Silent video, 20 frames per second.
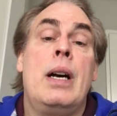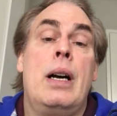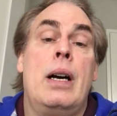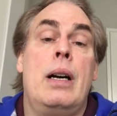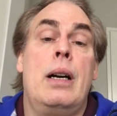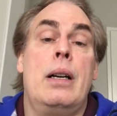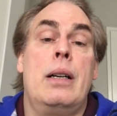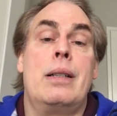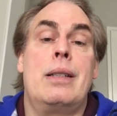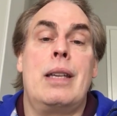
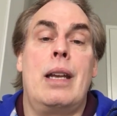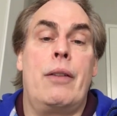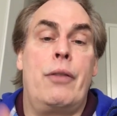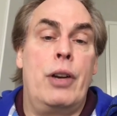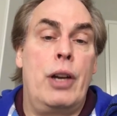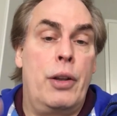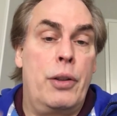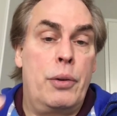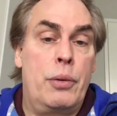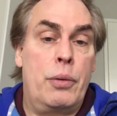It's
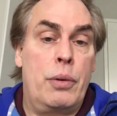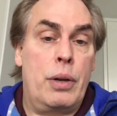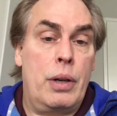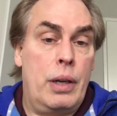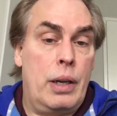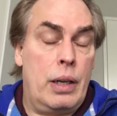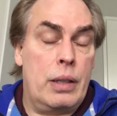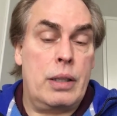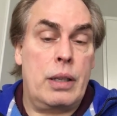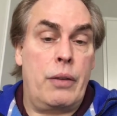every
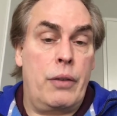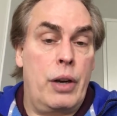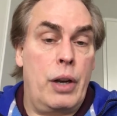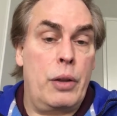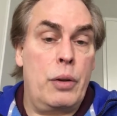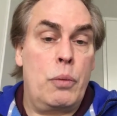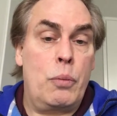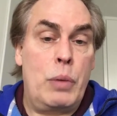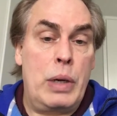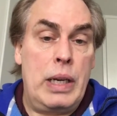
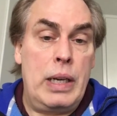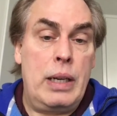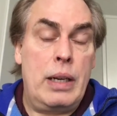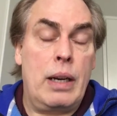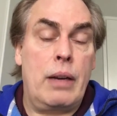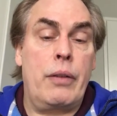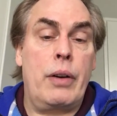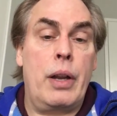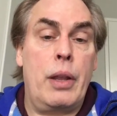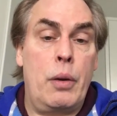other week,
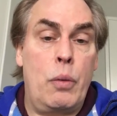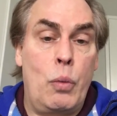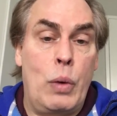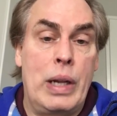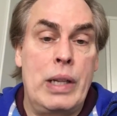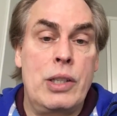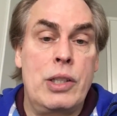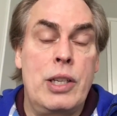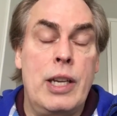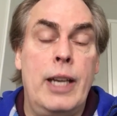every other
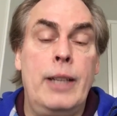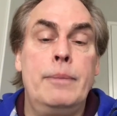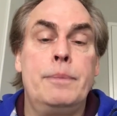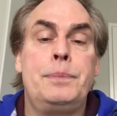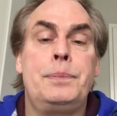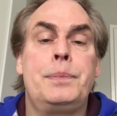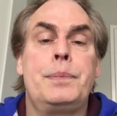Wednesday.